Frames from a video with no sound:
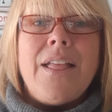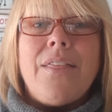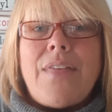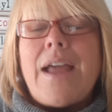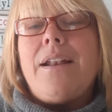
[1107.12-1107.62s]

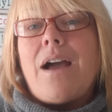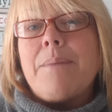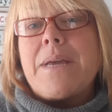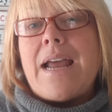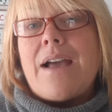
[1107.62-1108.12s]
then
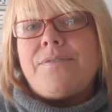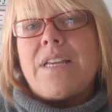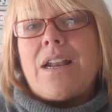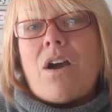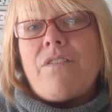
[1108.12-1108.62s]
I'm going to have to
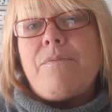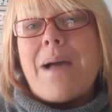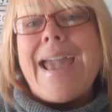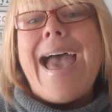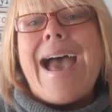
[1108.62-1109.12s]
get off
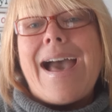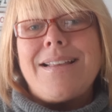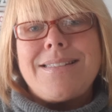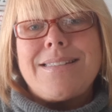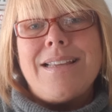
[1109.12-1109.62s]
my
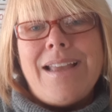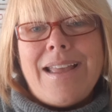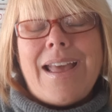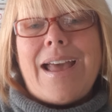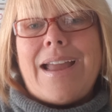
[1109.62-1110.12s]
ass
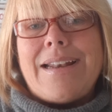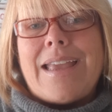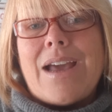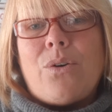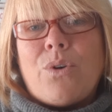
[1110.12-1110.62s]
and
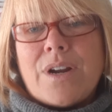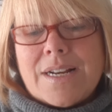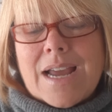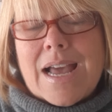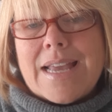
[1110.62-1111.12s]
get
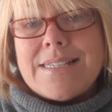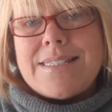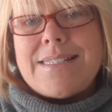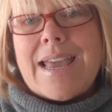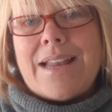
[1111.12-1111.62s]

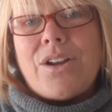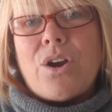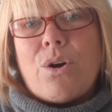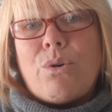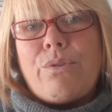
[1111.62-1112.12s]
organized and
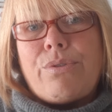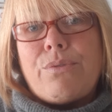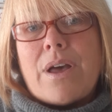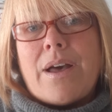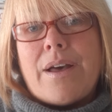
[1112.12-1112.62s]
go
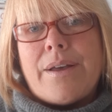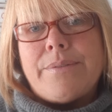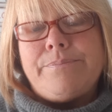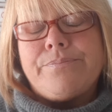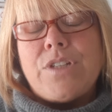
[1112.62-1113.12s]

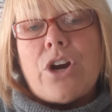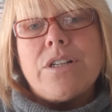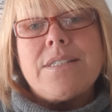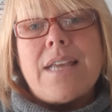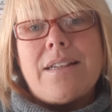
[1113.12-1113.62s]

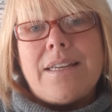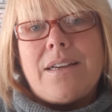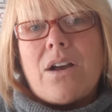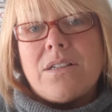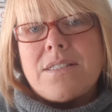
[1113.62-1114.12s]
yard
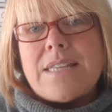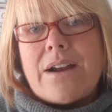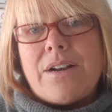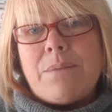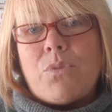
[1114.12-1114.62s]
sailing on
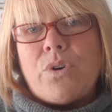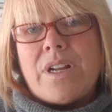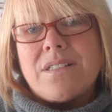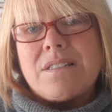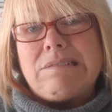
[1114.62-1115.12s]
Saturday
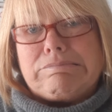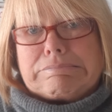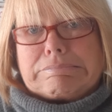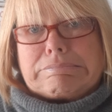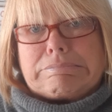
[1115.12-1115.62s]
mornings.
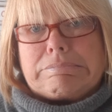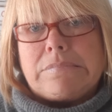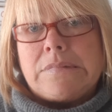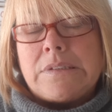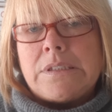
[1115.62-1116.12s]

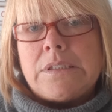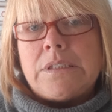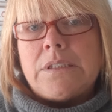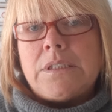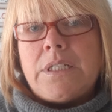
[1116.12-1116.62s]

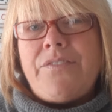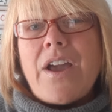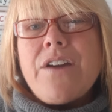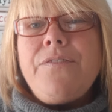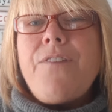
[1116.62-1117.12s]
If
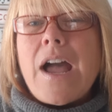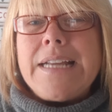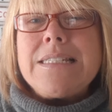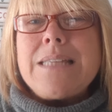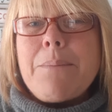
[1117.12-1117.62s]
I could
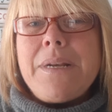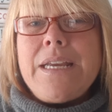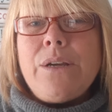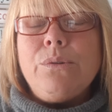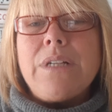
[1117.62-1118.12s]
find
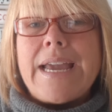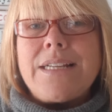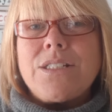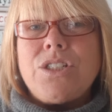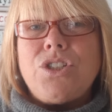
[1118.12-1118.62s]
somebody who
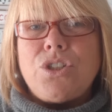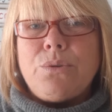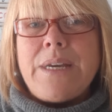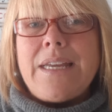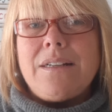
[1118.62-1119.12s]
liked to
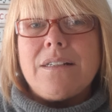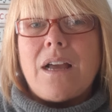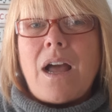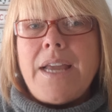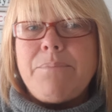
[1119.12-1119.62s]
do it,
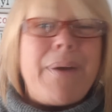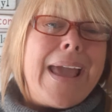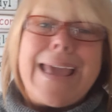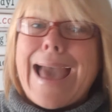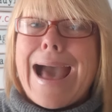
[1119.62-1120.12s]
I'd
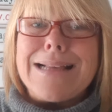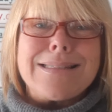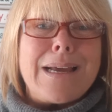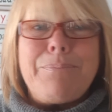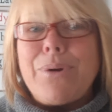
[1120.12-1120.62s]
pay
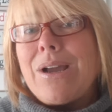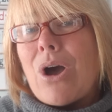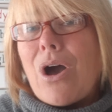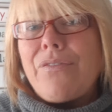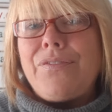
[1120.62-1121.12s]
gas, I'd bring
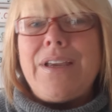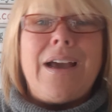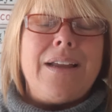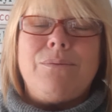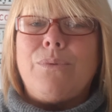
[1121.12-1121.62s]
coffee,
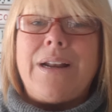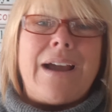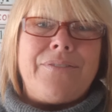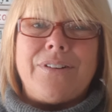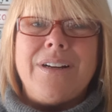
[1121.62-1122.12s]
I'd
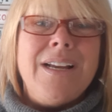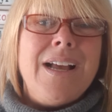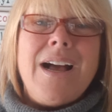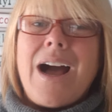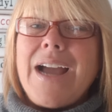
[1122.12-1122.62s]
whatever.
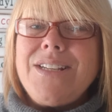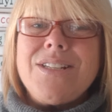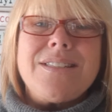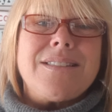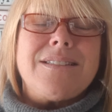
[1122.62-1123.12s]
I
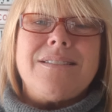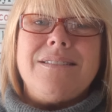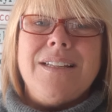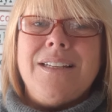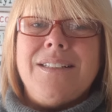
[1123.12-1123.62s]

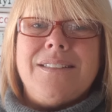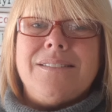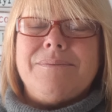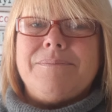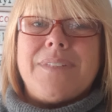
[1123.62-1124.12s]

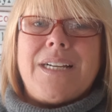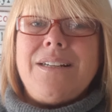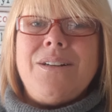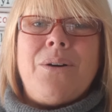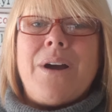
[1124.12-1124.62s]

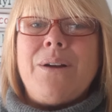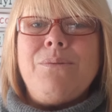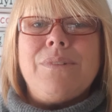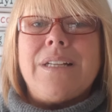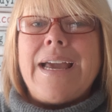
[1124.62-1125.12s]
don't know, I
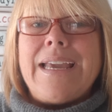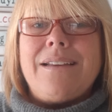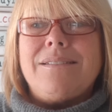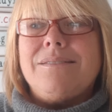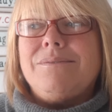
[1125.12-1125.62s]
don't like.
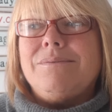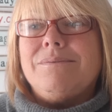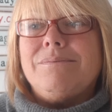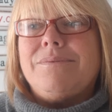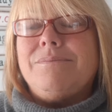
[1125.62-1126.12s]

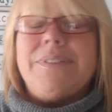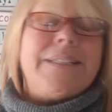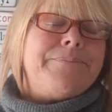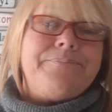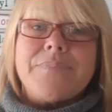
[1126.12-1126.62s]

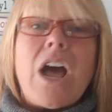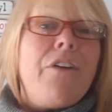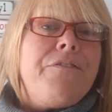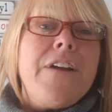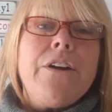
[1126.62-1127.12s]

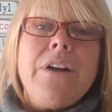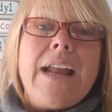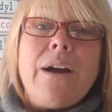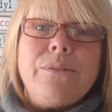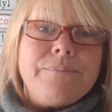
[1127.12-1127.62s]
I'll figure it
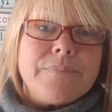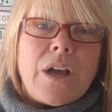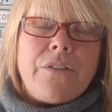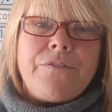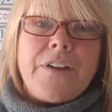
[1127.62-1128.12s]
out.
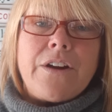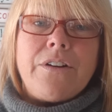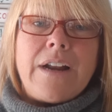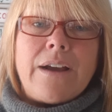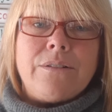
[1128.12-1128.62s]
I'll
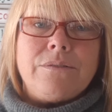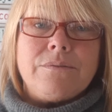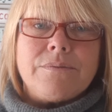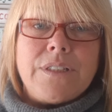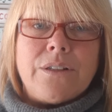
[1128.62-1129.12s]
figure it out.
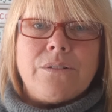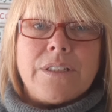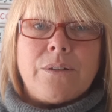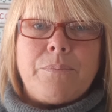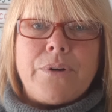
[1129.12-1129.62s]

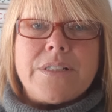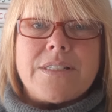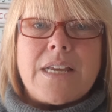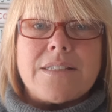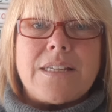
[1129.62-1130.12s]
Little
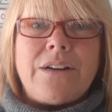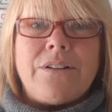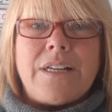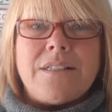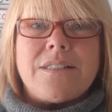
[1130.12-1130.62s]
princess here
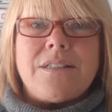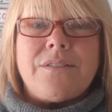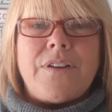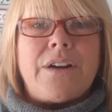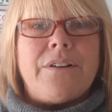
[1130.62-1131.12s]
needs to
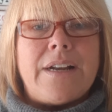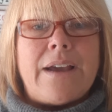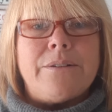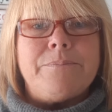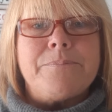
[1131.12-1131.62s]
figure it out.